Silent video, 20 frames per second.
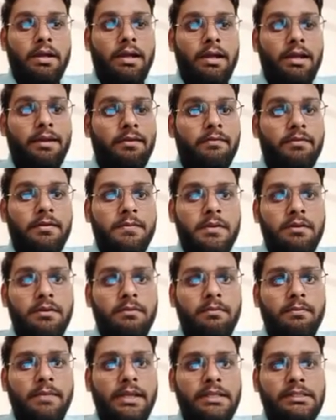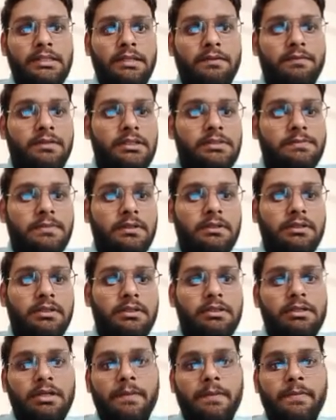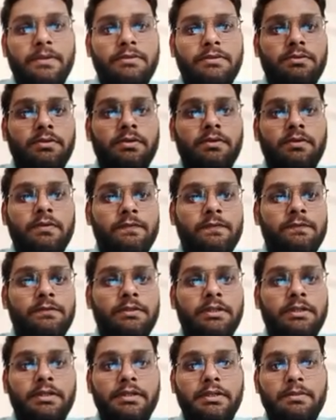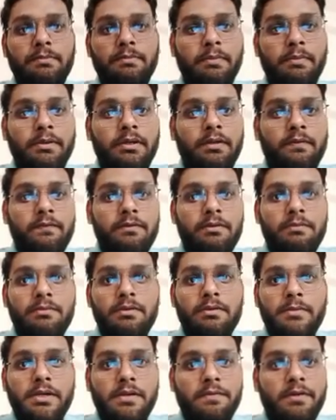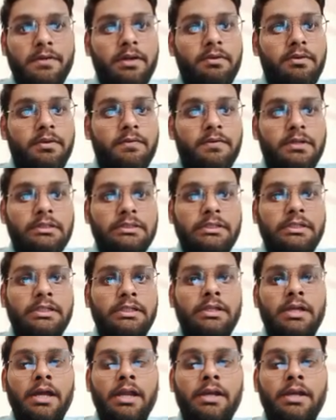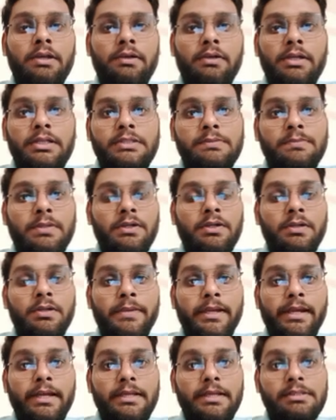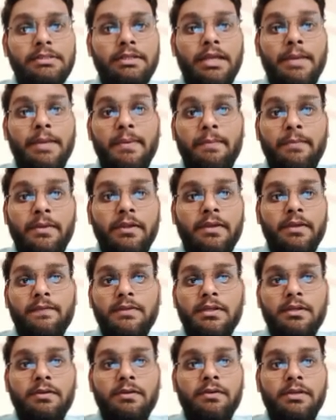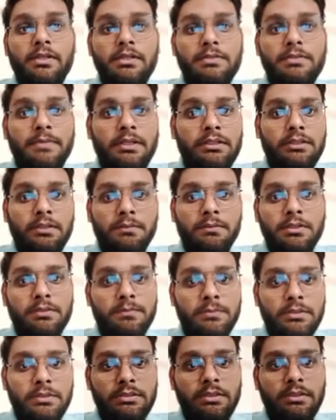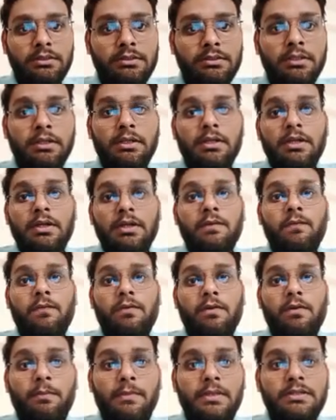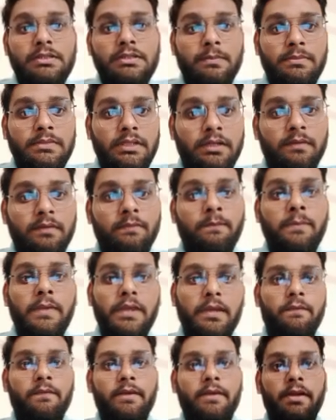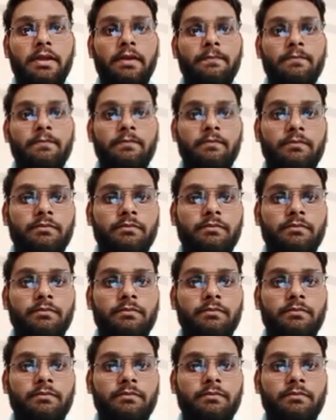Hello everyone, myself Yas Bhaktari. I am a student of third year PPT from the Marward University, and today's my topic is MMT of the gluteus maximus muscles from the subject PFD.